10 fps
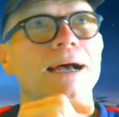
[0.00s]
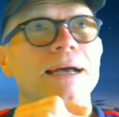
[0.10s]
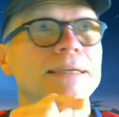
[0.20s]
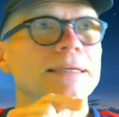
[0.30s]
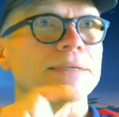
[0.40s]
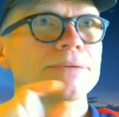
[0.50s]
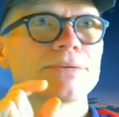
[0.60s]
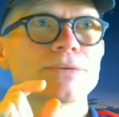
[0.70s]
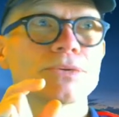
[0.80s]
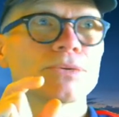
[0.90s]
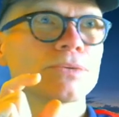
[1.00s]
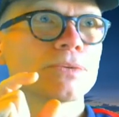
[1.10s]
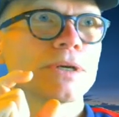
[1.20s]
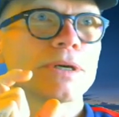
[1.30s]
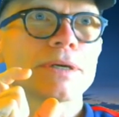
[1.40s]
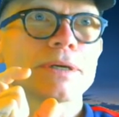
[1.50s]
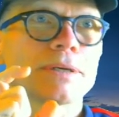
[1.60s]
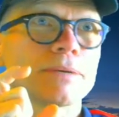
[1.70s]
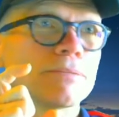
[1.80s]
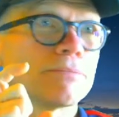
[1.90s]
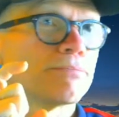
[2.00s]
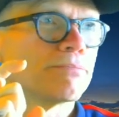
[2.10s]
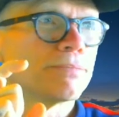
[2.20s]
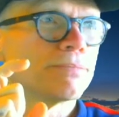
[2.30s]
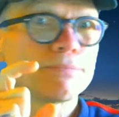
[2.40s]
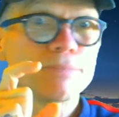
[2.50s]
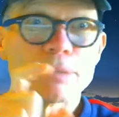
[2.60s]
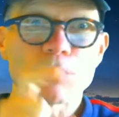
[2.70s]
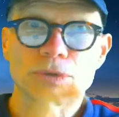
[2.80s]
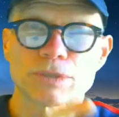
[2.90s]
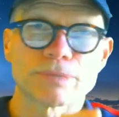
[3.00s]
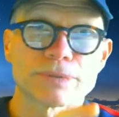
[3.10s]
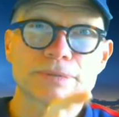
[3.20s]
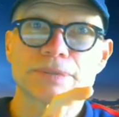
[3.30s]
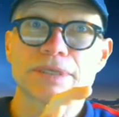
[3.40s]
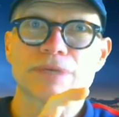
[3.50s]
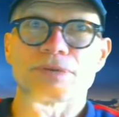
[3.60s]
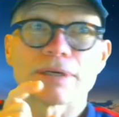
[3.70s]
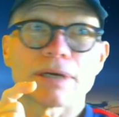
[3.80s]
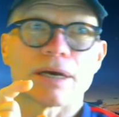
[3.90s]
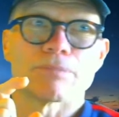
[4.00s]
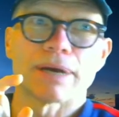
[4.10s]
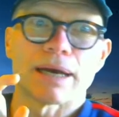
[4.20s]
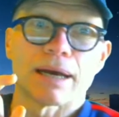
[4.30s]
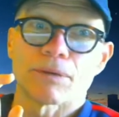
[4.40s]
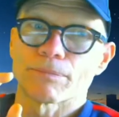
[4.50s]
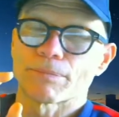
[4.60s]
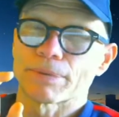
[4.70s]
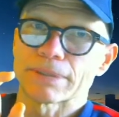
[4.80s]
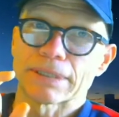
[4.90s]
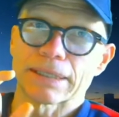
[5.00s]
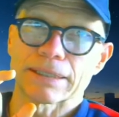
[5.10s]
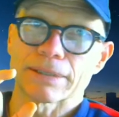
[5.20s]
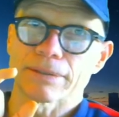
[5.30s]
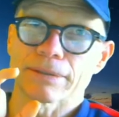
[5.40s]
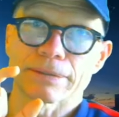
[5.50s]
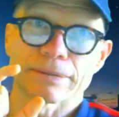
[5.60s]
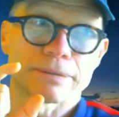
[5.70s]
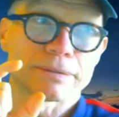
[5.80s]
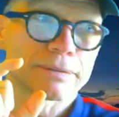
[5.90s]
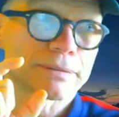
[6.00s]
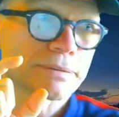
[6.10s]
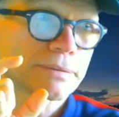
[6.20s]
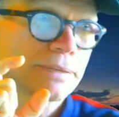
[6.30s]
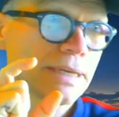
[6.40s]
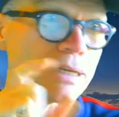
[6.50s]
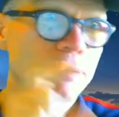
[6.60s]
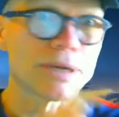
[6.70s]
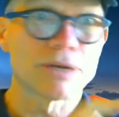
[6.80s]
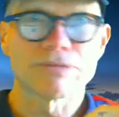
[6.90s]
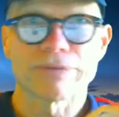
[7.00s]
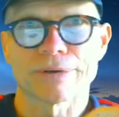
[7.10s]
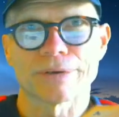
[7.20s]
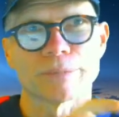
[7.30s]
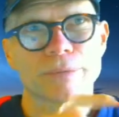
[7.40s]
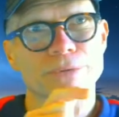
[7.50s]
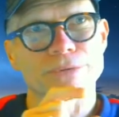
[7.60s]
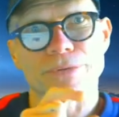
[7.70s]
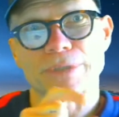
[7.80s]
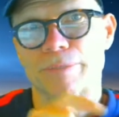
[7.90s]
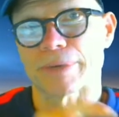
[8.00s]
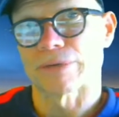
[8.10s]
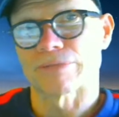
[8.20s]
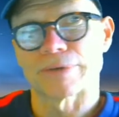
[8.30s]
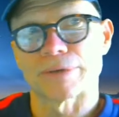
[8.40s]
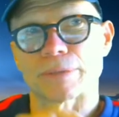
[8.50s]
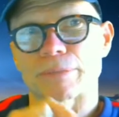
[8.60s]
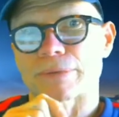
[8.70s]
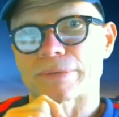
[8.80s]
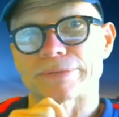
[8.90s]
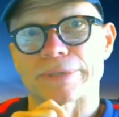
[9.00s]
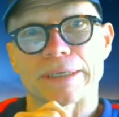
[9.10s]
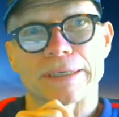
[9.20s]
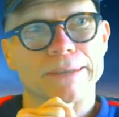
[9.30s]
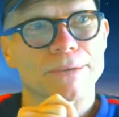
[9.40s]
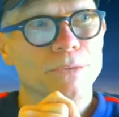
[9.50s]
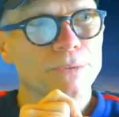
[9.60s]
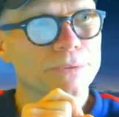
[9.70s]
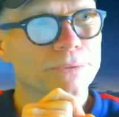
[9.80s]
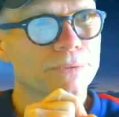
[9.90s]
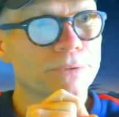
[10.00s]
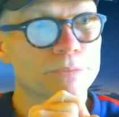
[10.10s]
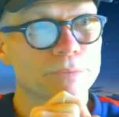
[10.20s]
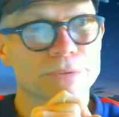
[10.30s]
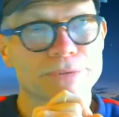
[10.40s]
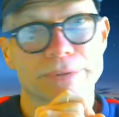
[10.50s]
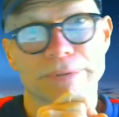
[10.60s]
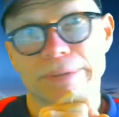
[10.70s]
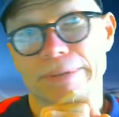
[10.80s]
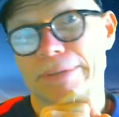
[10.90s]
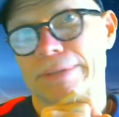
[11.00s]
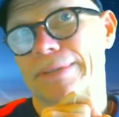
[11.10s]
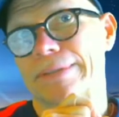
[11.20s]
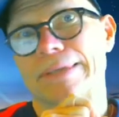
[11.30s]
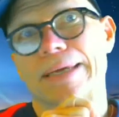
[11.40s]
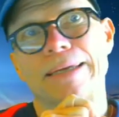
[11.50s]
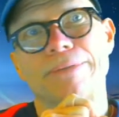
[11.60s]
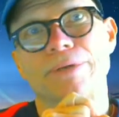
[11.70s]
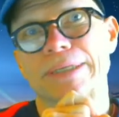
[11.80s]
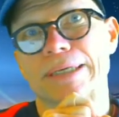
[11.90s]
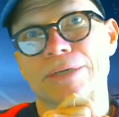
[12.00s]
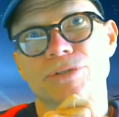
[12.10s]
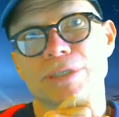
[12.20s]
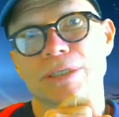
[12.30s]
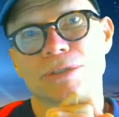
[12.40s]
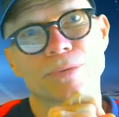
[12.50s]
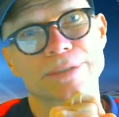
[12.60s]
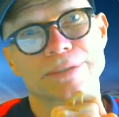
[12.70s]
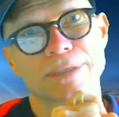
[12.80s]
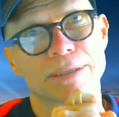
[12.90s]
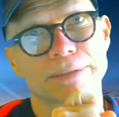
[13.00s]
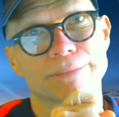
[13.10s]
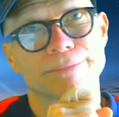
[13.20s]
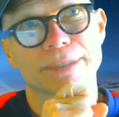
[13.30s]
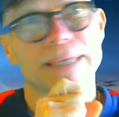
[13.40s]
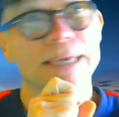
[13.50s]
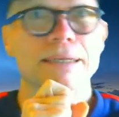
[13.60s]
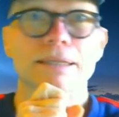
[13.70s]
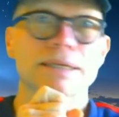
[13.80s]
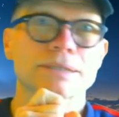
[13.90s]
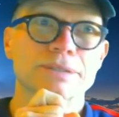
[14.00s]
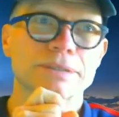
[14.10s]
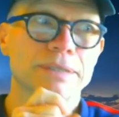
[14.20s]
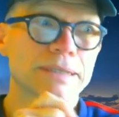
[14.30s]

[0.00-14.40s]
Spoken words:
I need to be more specific about particular independent variables or dependent variables, or this person had a really interesting twist on the data collection.